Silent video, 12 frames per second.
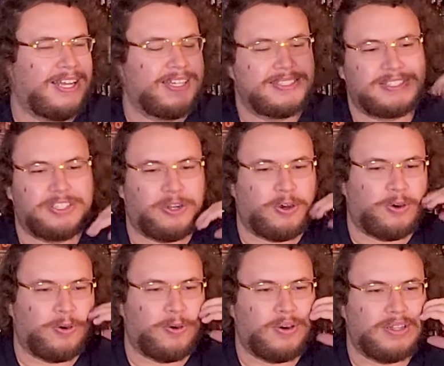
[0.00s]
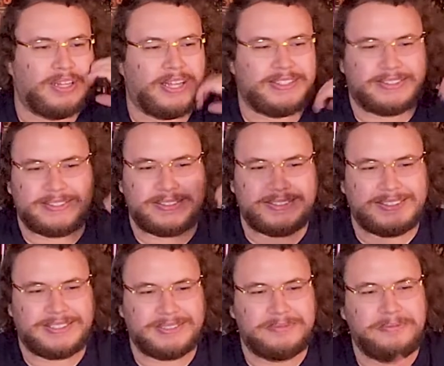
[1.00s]
So,
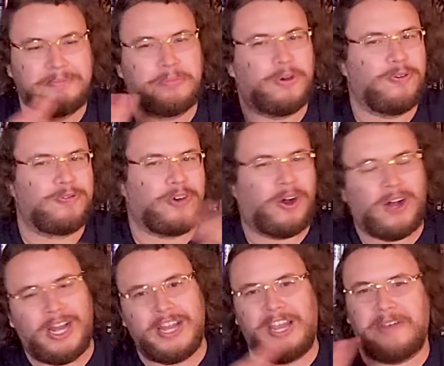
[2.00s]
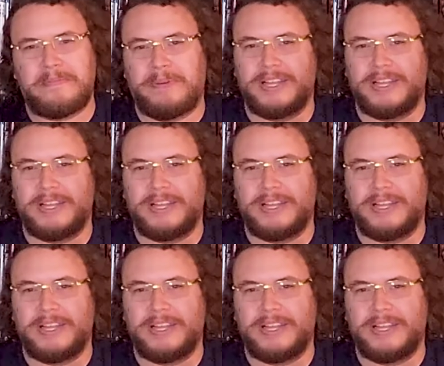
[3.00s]
let's move on,